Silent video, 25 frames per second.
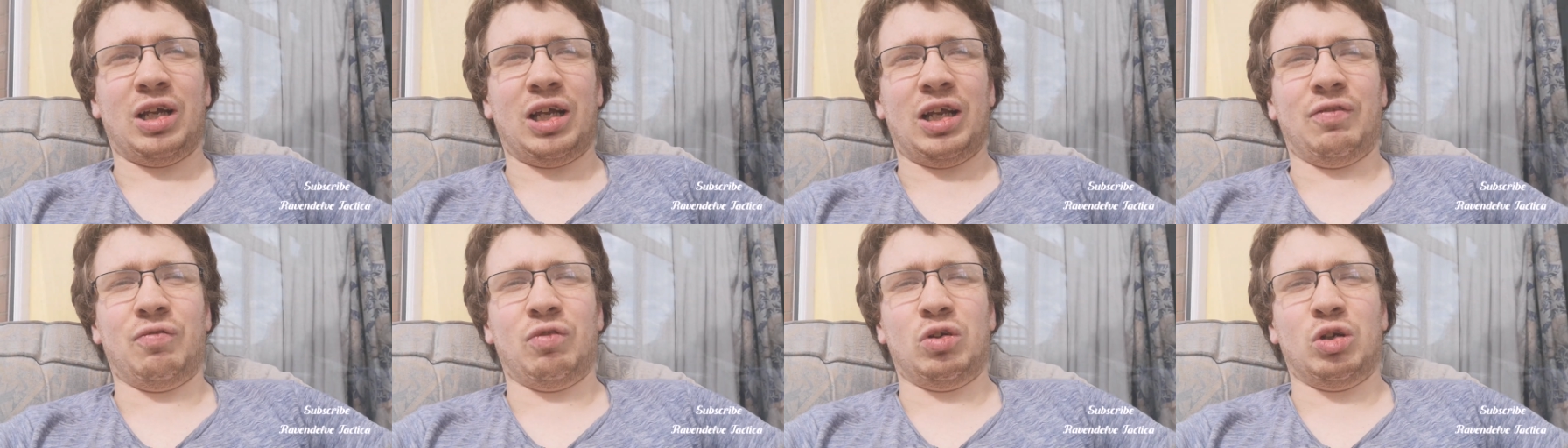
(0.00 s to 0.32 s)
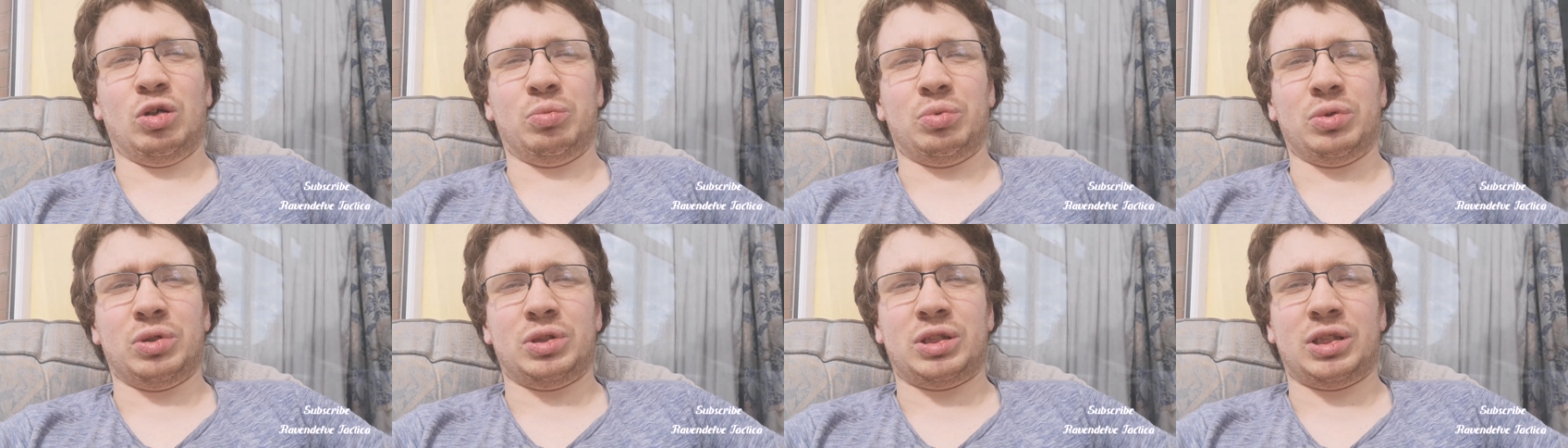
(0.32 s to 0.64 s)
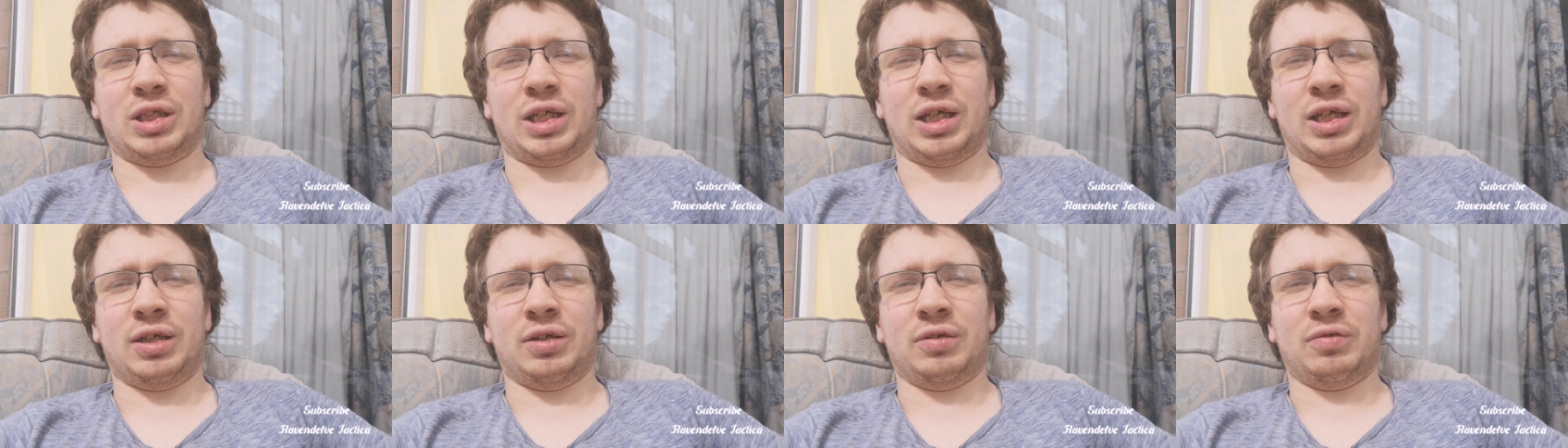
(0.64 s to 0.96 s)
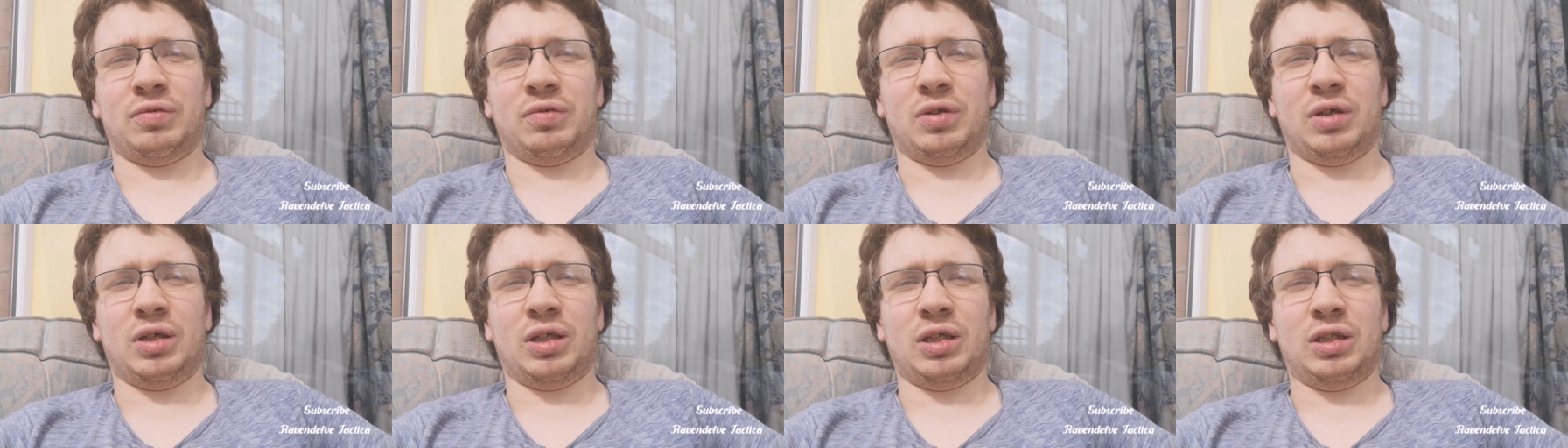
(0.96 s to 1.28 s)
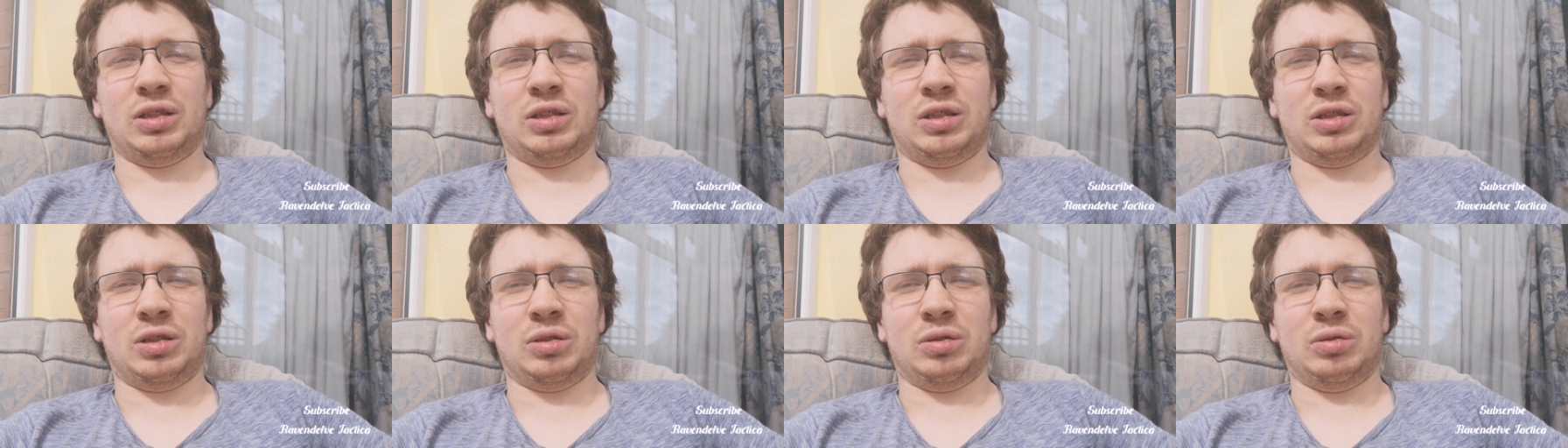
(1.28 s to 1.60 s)
invulnerable save,
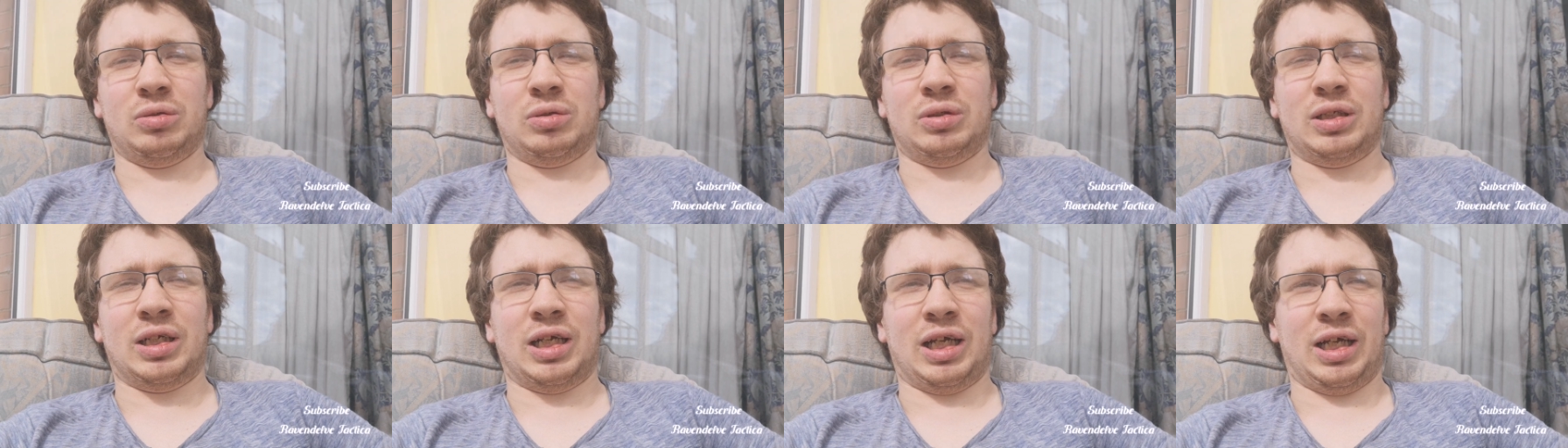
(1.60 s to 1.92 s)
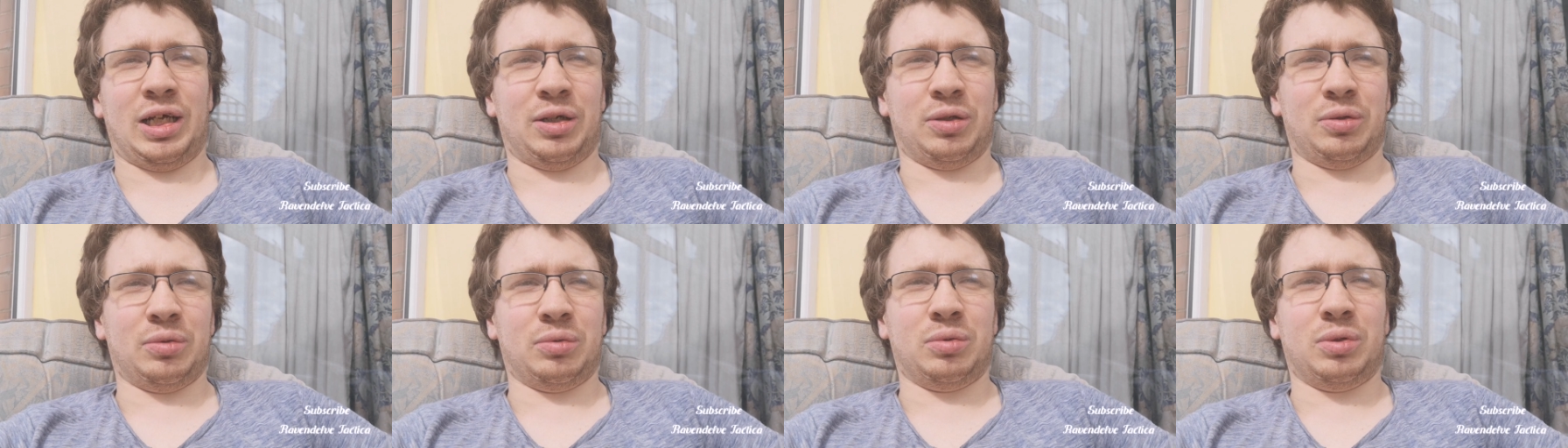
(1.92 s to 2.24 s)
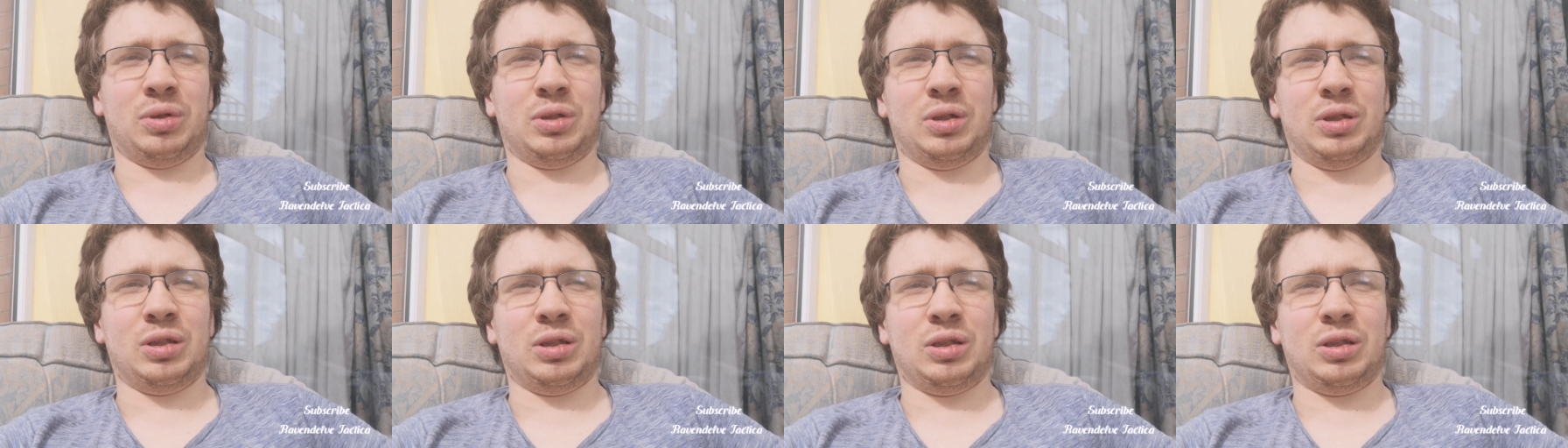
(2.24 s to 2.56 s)
you now